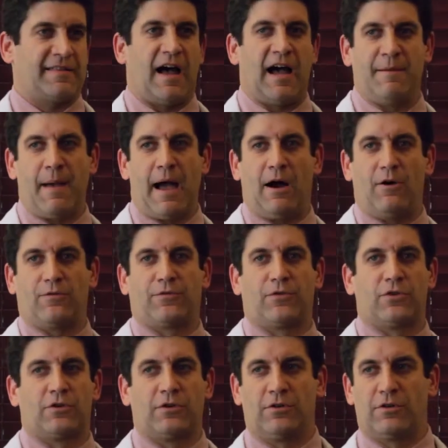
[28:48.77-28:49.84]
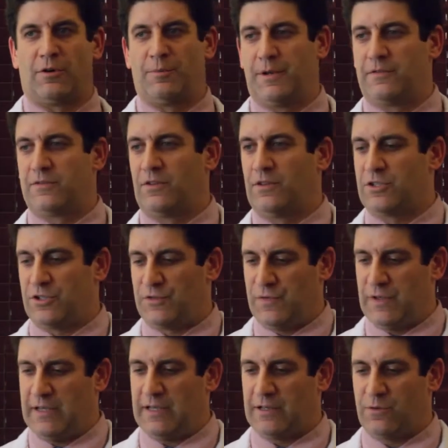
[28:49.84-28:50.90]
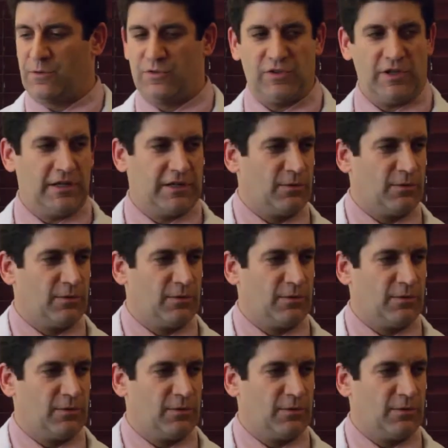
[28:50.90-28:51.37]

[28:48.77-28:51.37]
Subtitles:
time out for a little bit of delicious vegan cuisine